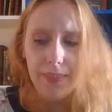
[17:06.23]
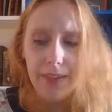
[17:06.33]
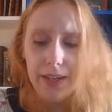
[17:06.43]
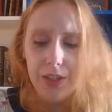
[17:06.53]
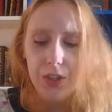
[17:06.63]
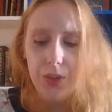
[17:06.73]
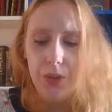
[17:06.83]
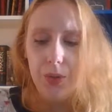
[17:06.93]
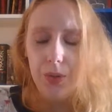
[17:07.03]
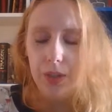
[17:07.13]
that
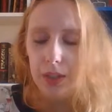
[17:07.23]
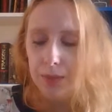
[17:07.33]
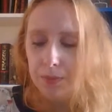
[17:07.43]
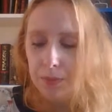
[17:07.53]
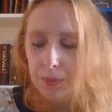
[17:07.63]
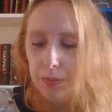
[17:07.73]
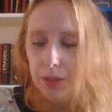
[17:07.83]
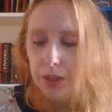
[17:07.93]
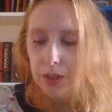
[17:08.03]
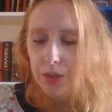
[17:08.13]
you
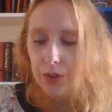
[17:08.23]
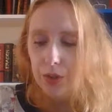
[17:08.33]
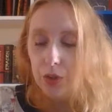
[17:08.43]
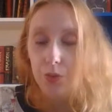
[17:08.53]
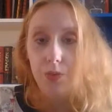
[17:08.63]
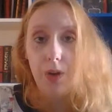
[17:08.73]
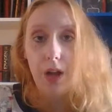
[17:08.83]
should